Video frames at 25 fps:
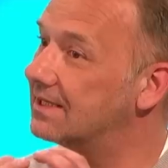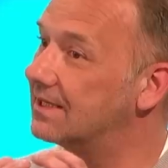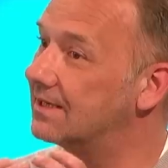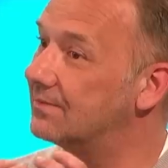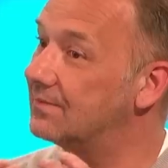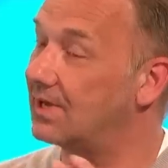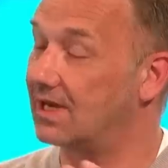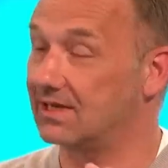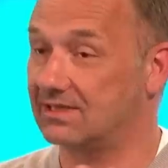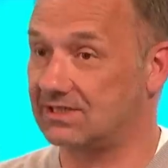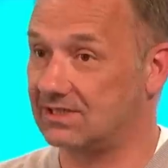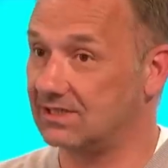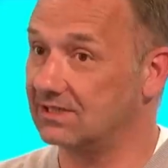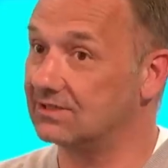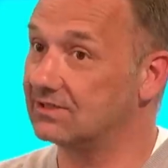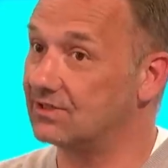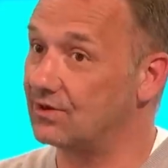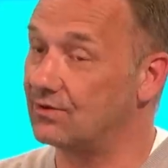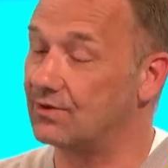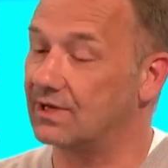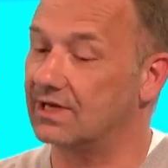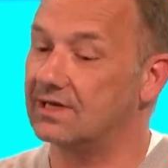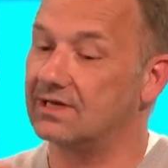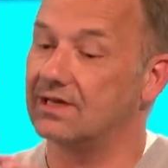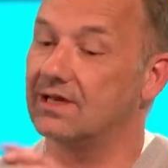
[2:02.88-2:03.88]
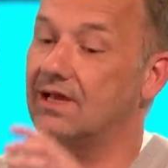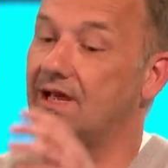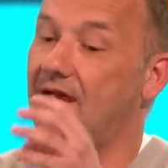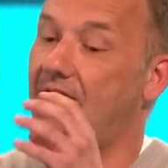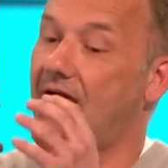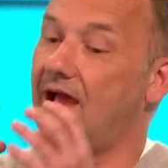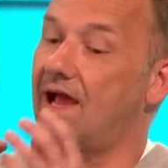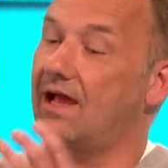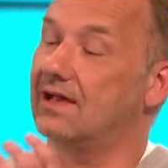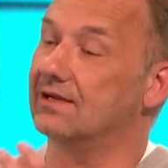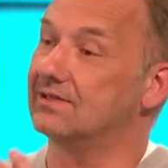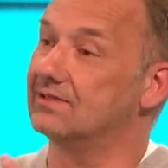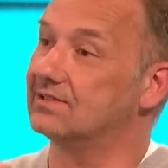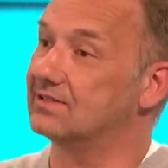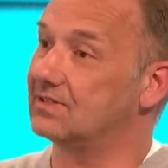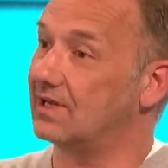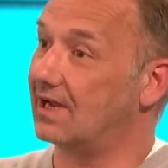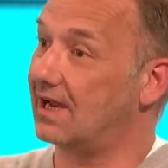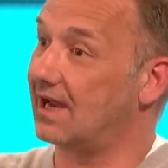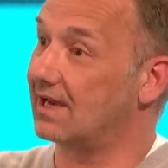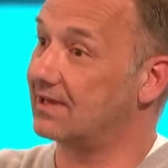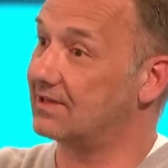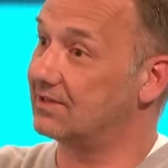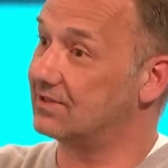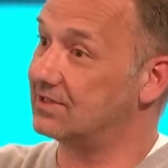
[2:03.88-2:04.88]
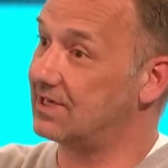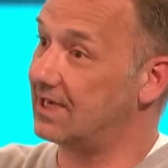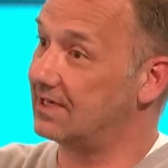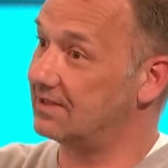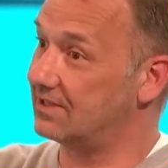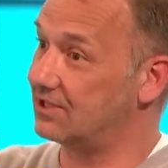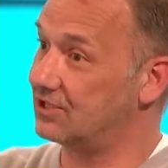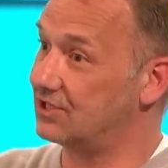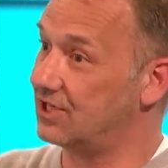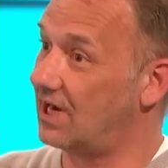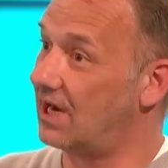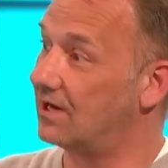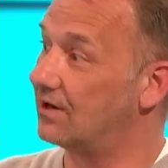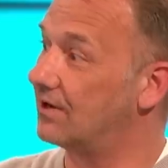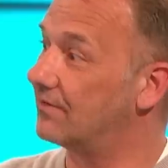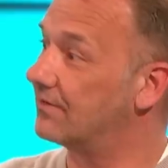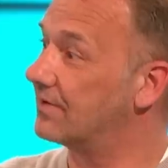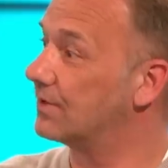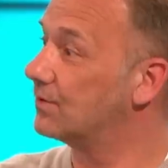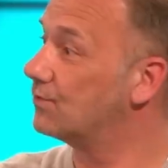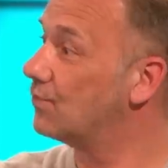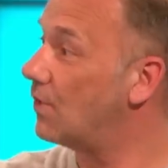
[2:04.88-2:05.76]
them, I still do it, and I could take the shell off in